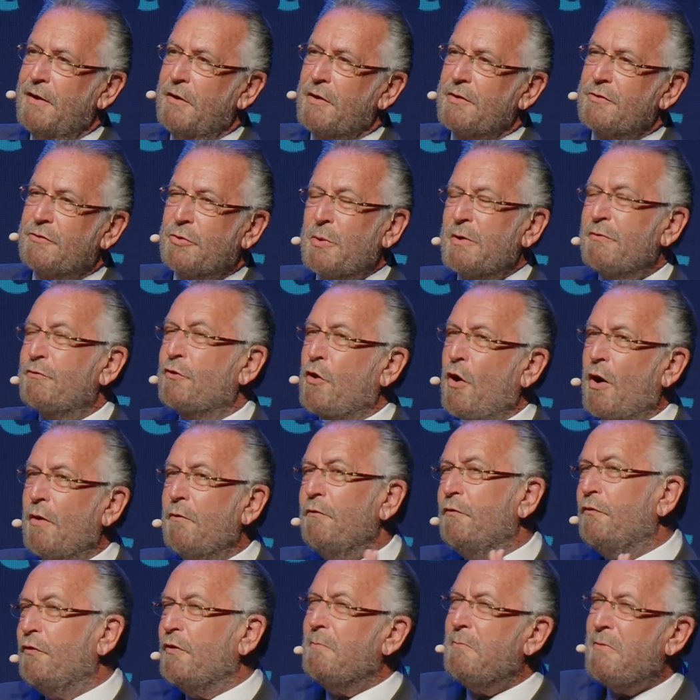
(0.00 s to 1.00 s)
To have
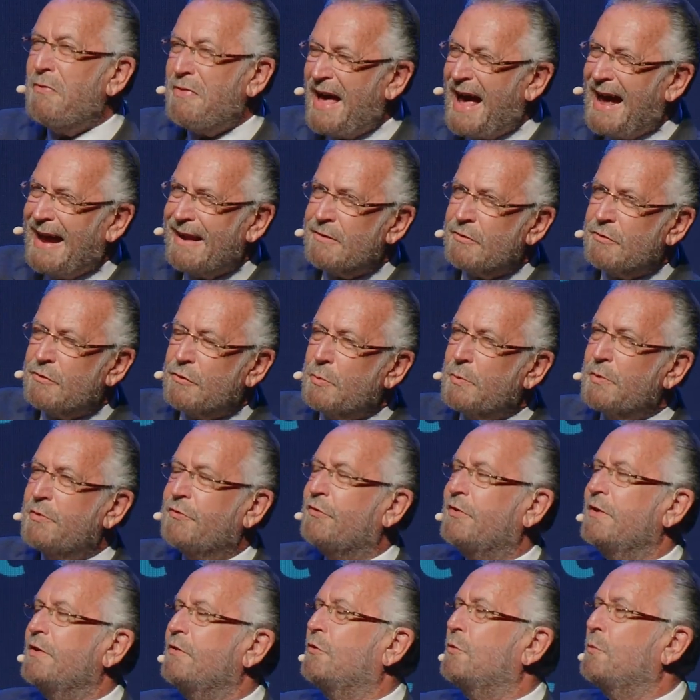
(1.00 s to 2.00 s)
gone from that to a
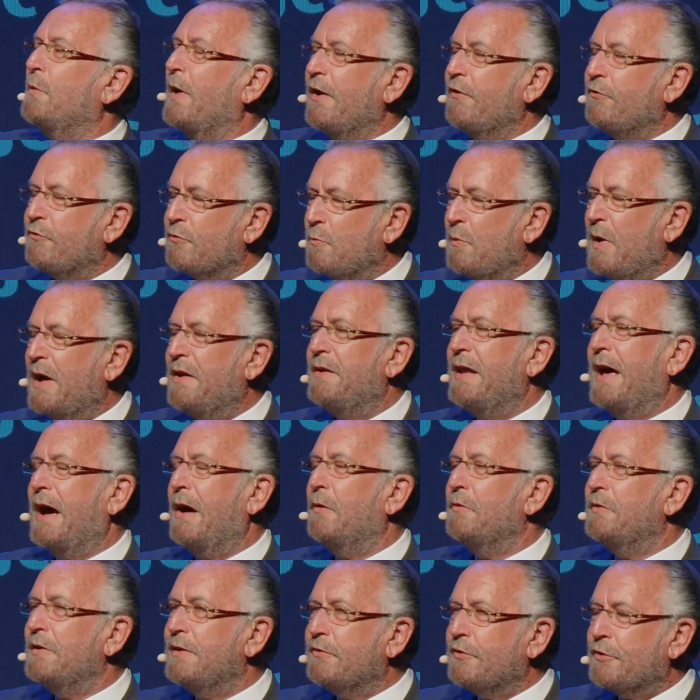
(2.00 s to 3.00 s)
situation where
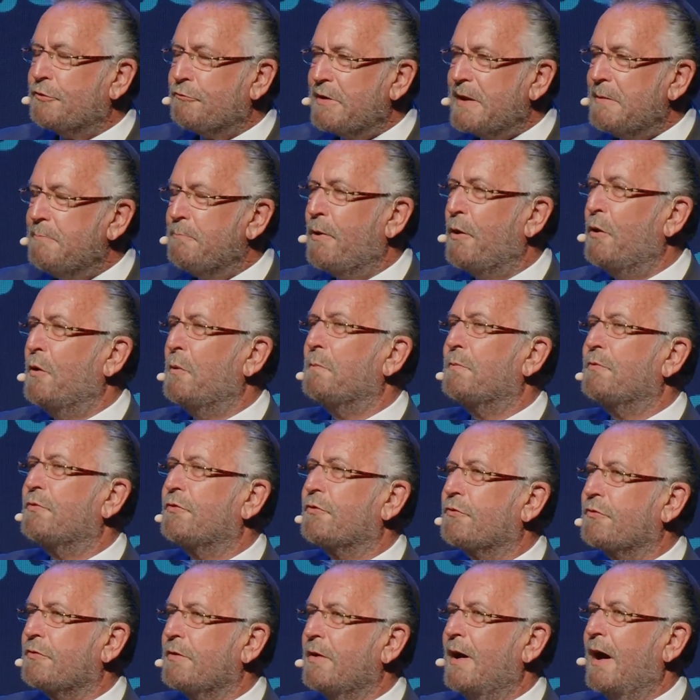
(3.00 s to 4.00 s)
now these 3
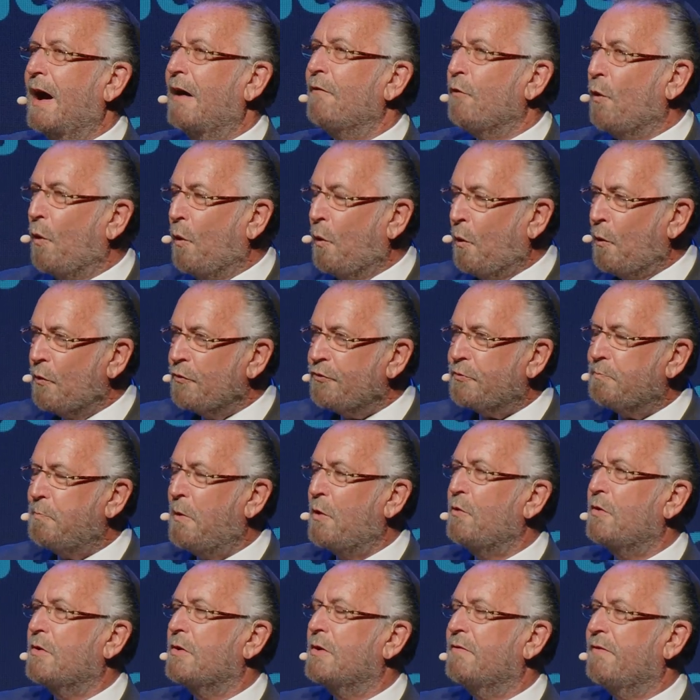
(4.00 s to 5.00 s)
popes have all
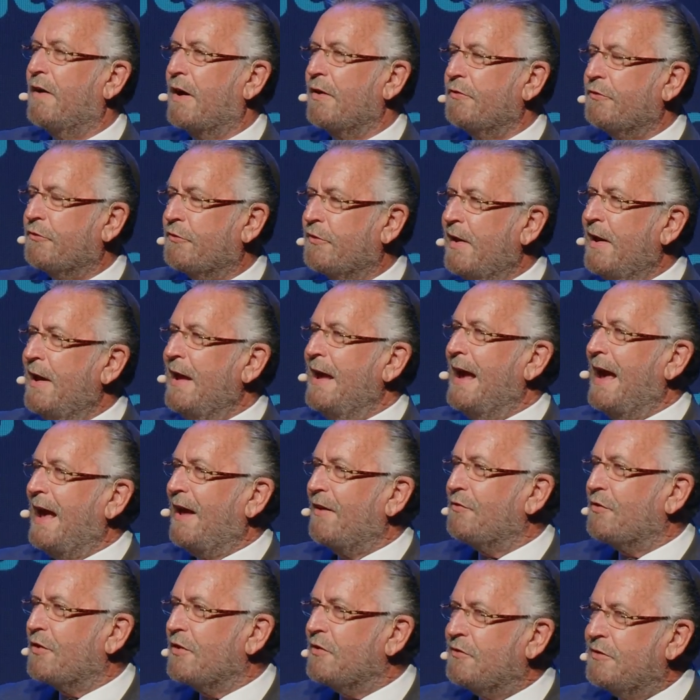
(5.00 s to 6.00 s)
spoken of us
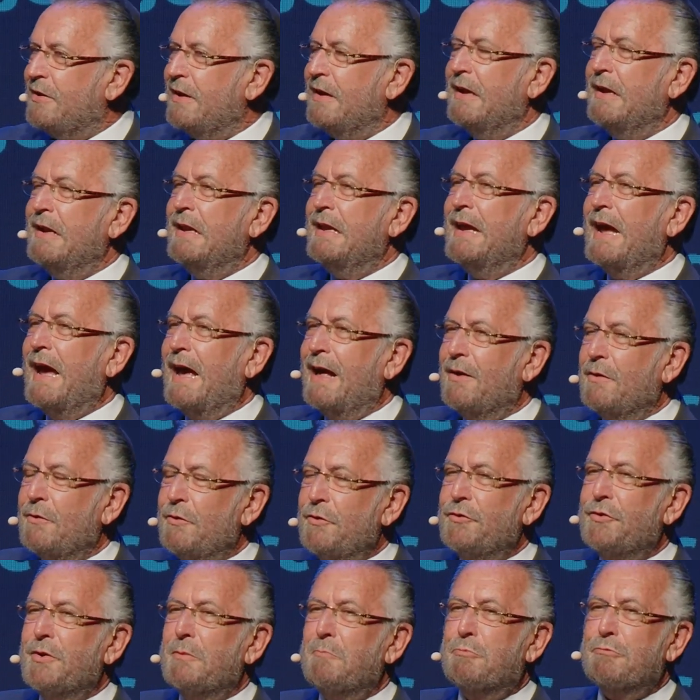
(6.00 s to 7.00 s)
as the dearly
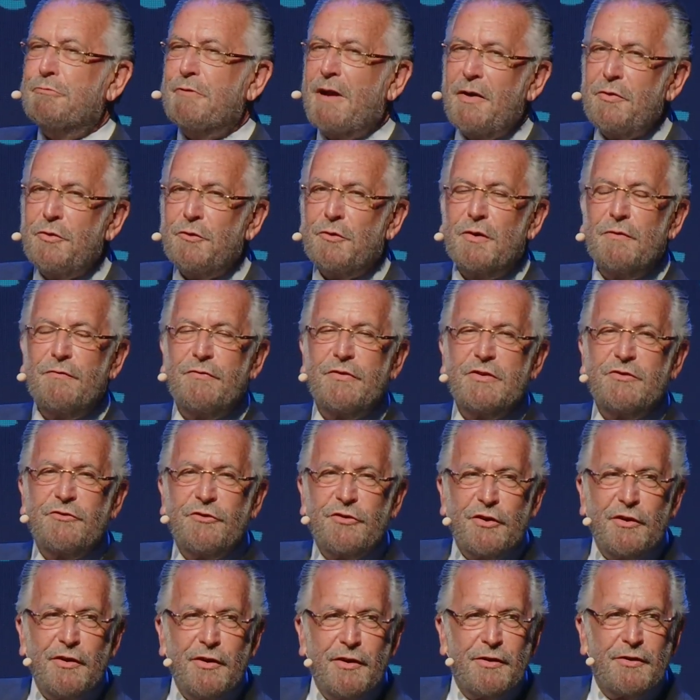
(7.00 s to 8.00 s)
elder brother of the
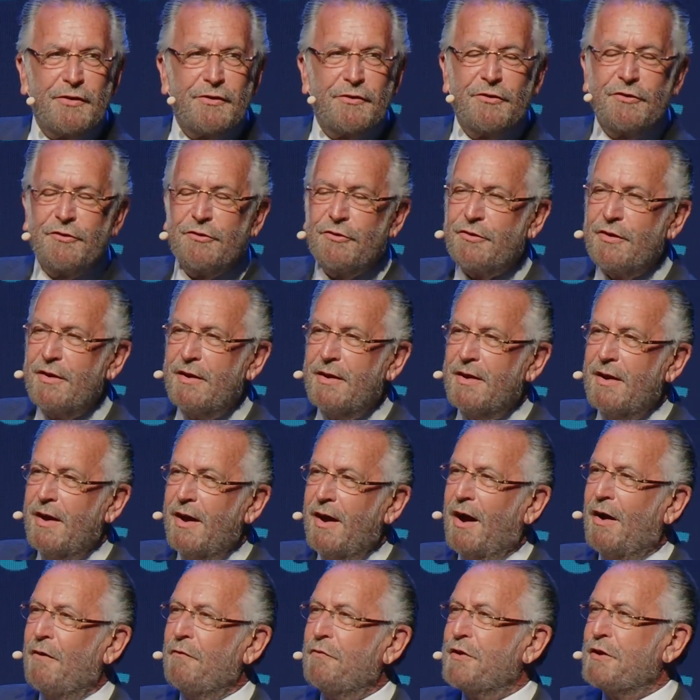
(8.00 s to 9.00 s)
church,
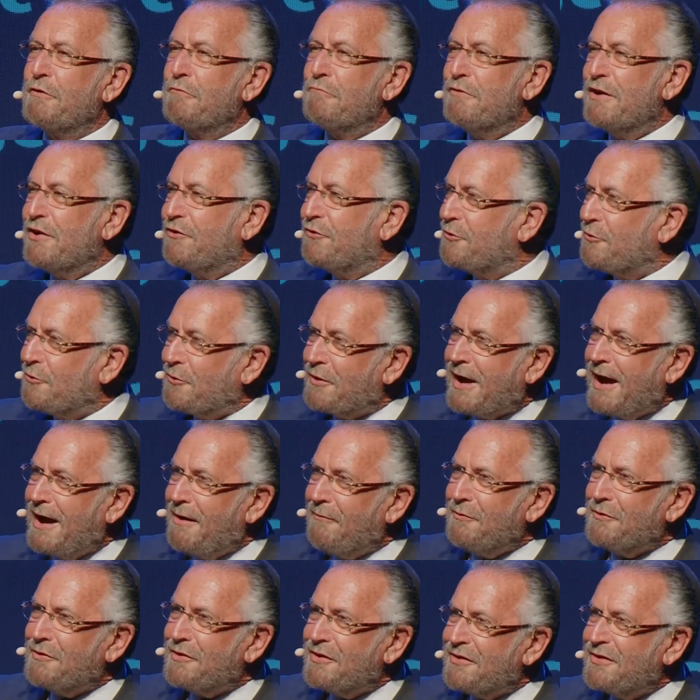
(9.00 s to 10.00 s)
of the original
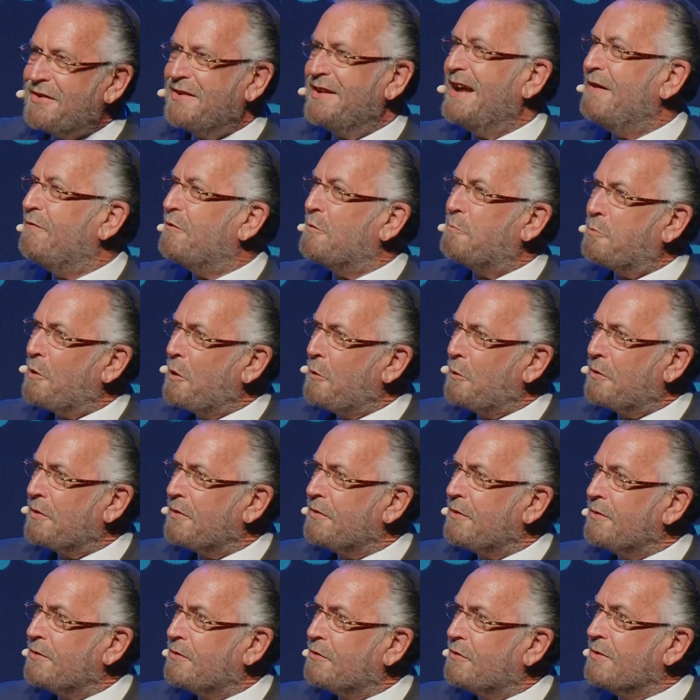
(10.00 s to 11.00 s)
covenant, never
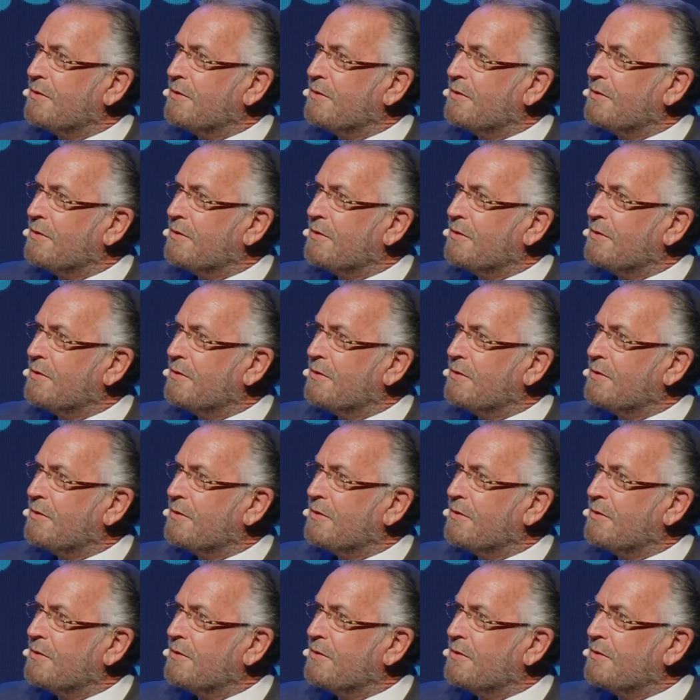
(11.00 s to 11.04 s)
broken